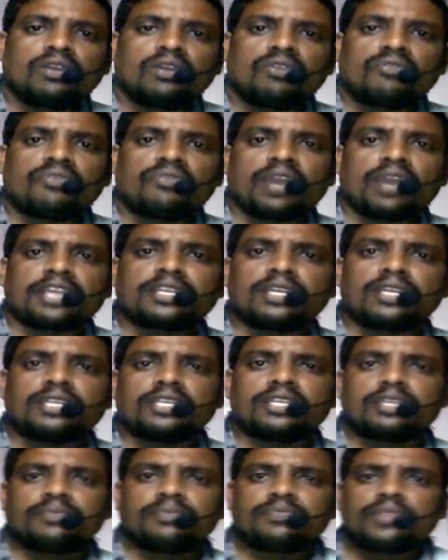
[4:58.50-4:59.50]

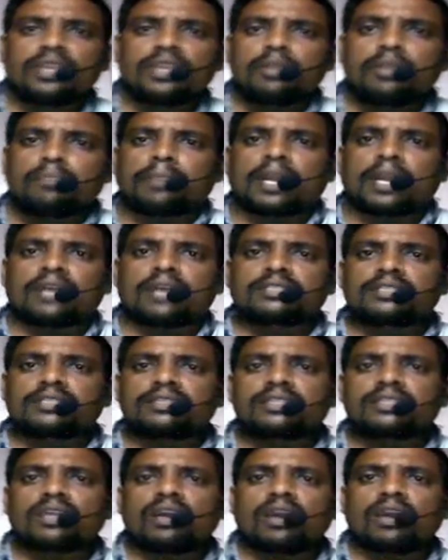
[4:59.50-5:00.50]
Finally,
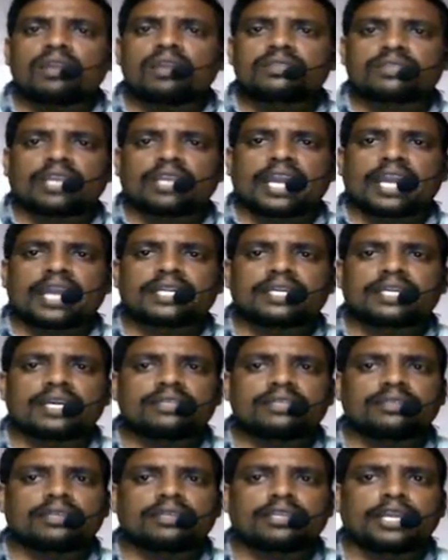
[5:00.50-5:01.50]
Placenta also act as
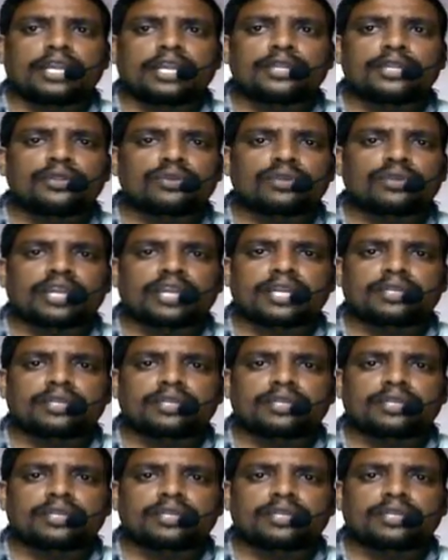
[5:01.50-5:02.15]
an endocrine